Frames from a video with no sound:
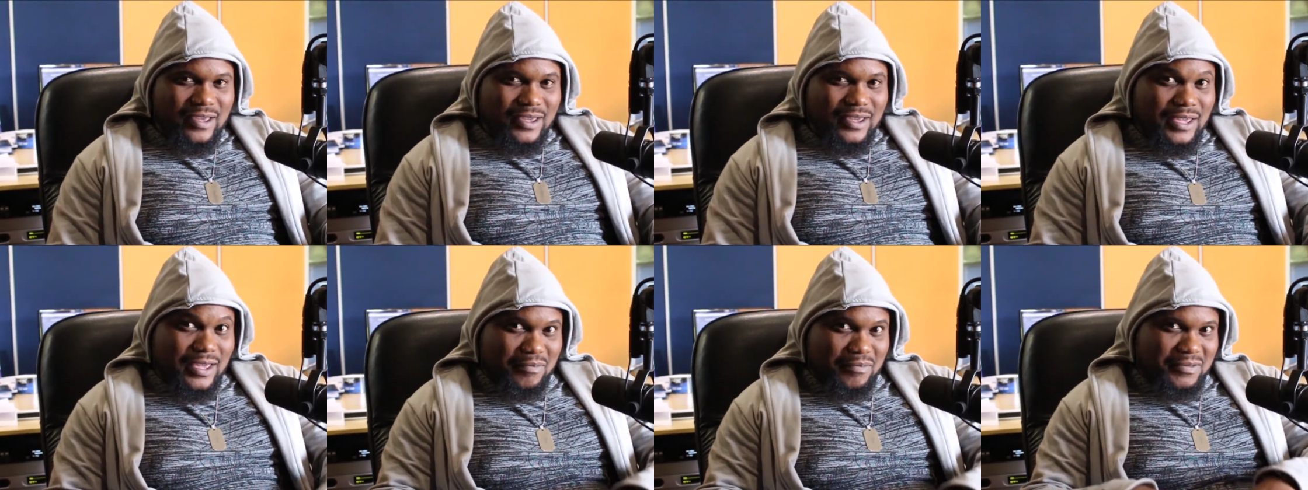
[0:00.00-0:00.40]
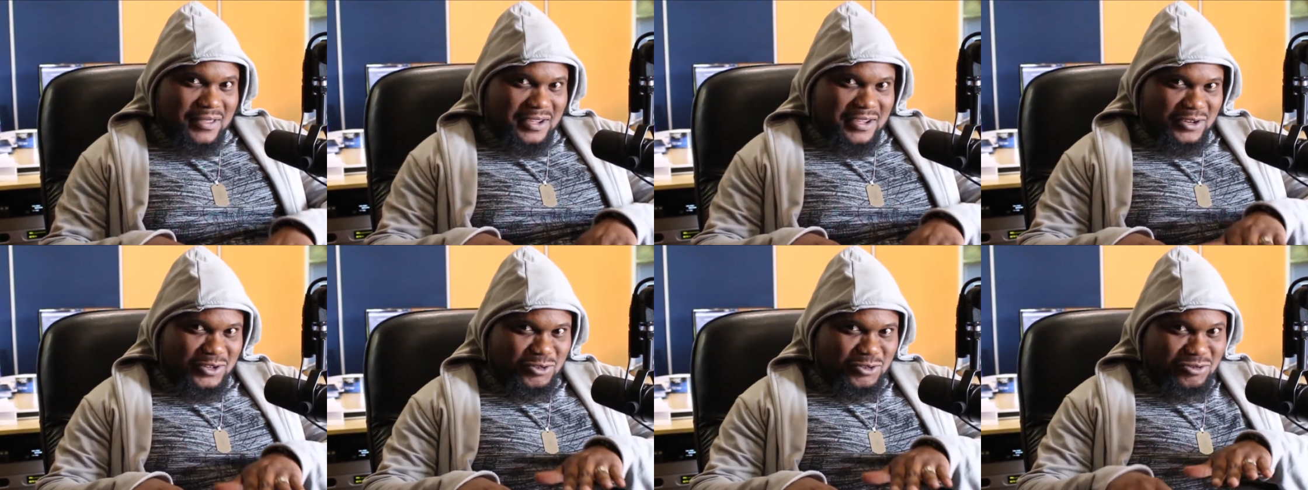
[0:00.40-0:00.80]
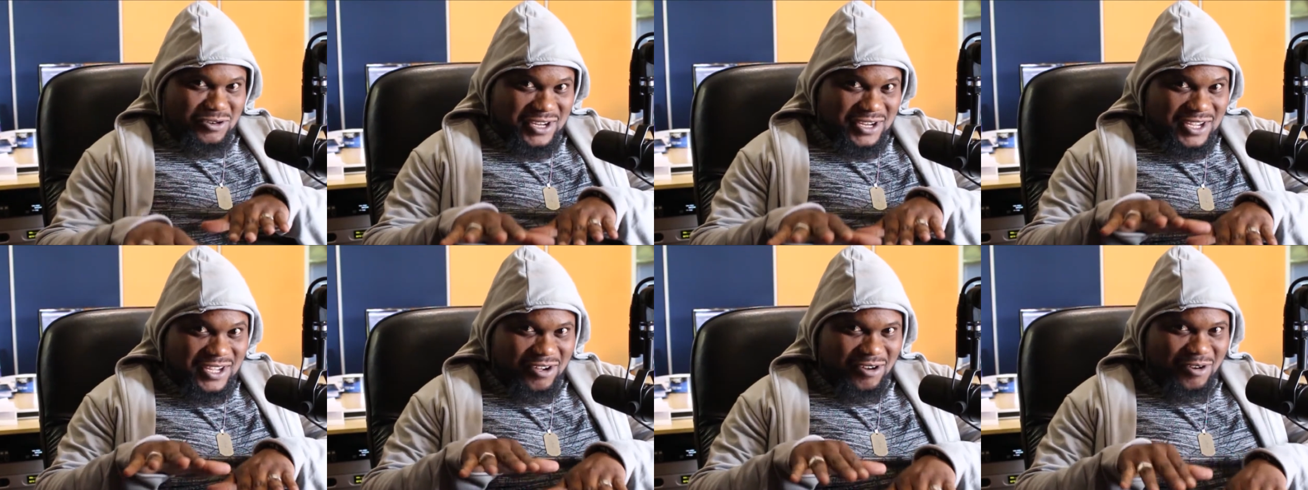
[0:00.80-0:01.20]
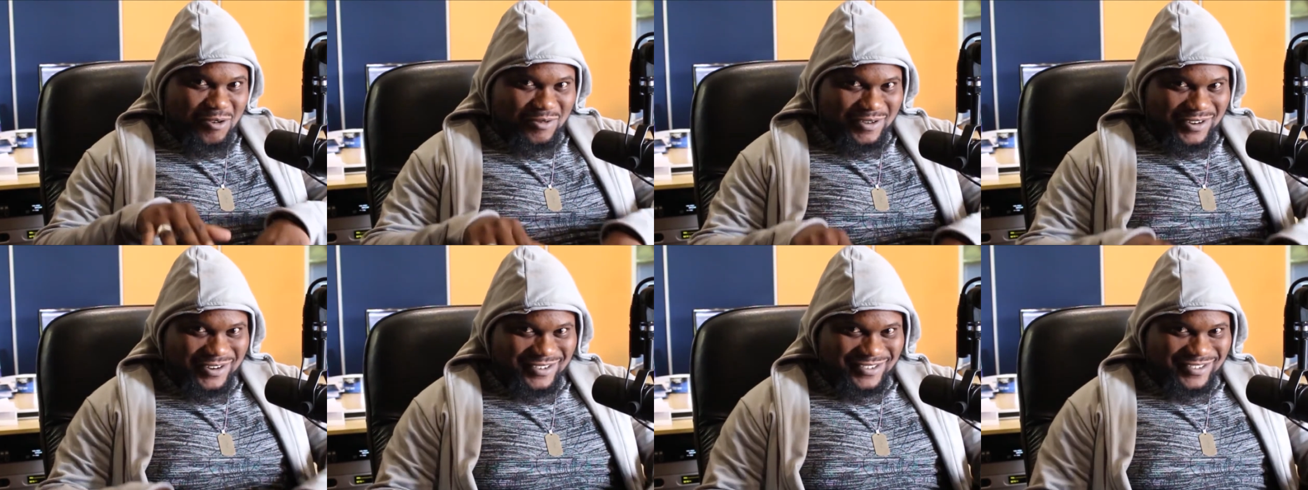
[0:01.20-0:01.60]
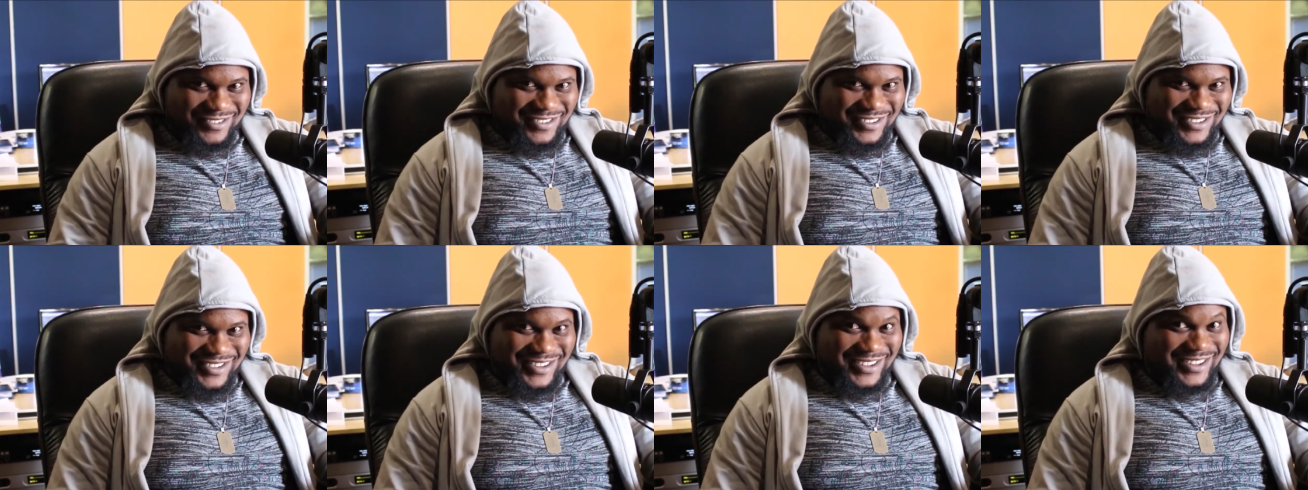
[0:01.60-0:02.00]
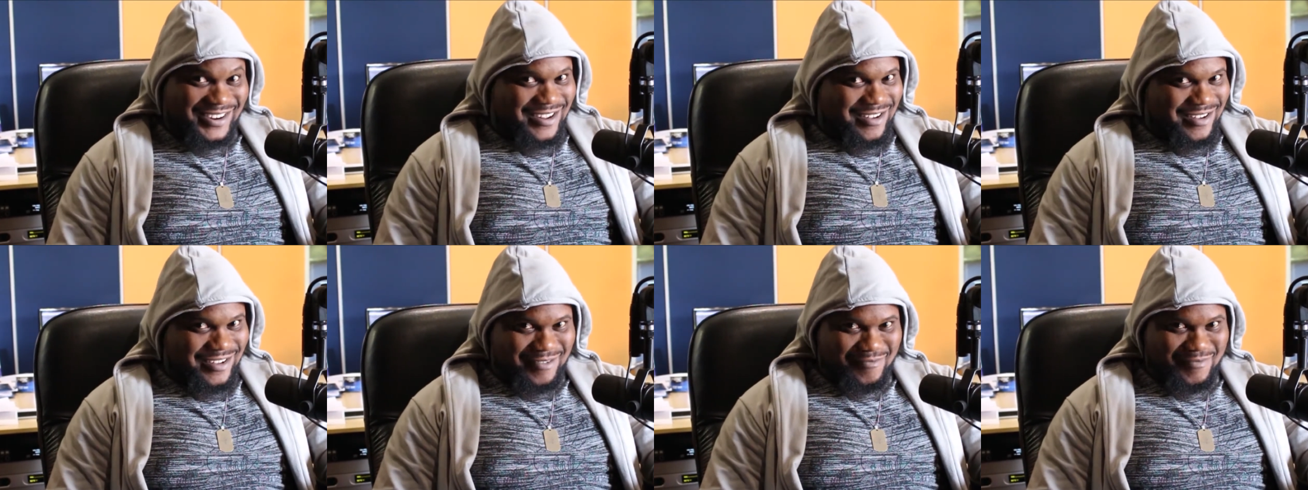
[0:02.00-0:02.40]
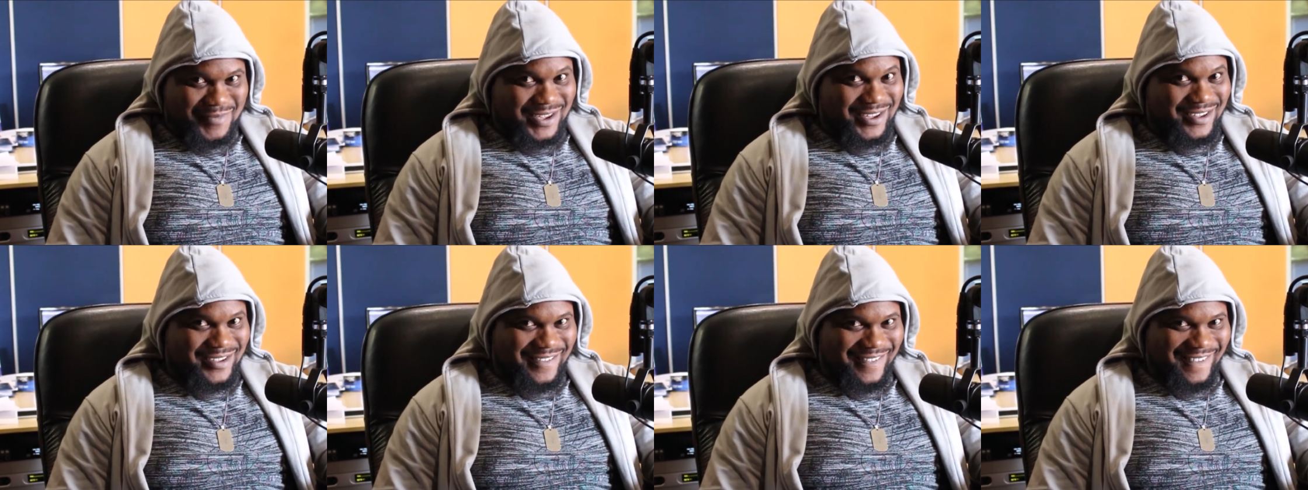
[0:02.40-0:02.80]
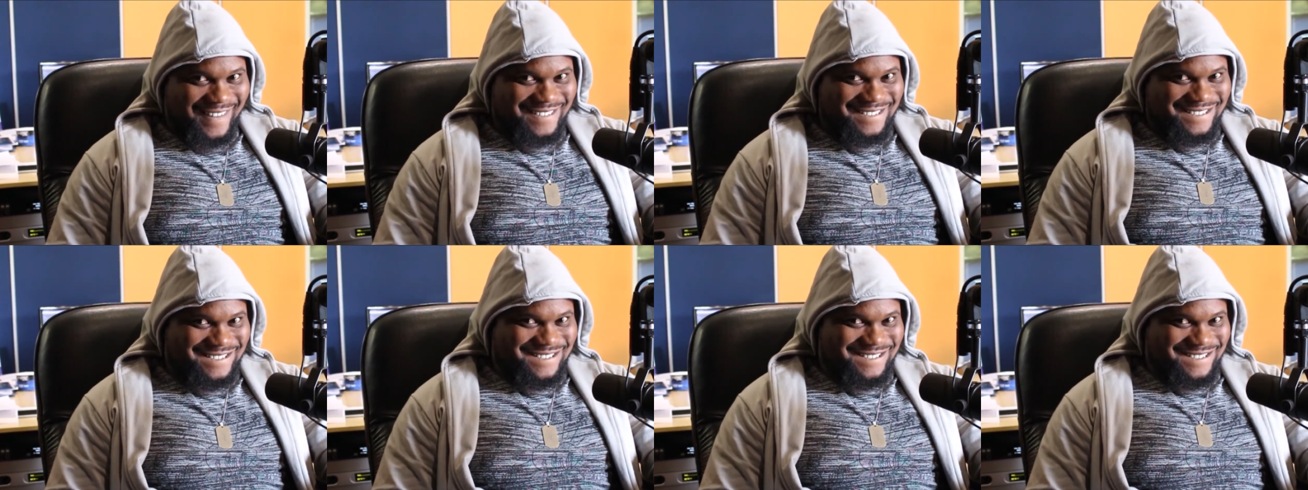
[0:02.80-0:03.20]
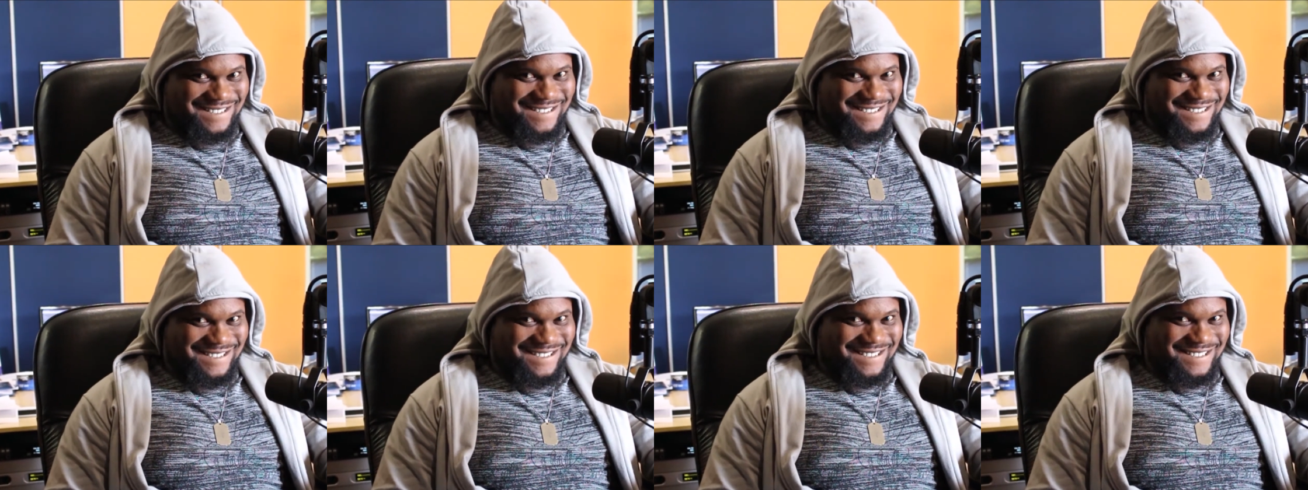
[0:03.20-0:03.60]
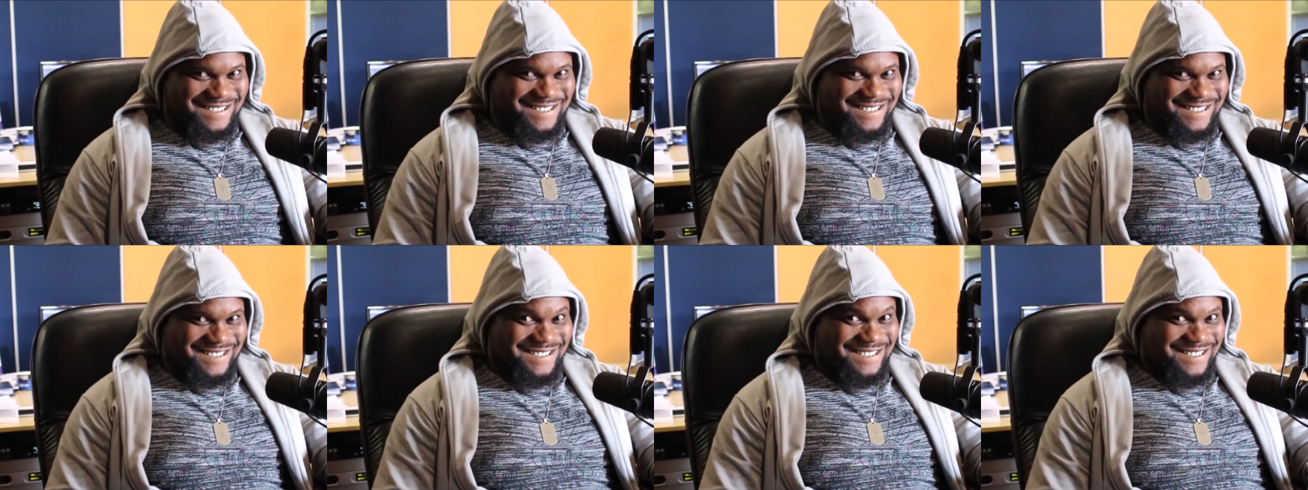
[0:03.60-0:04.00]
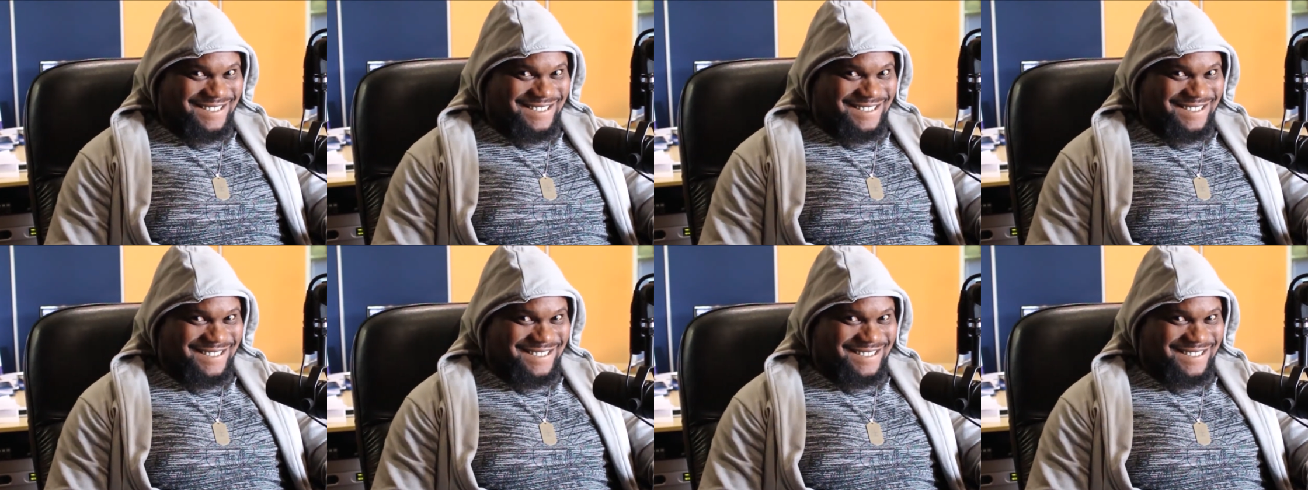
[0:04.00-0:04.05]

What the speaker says: Keep the intrigue going, you know what I mean?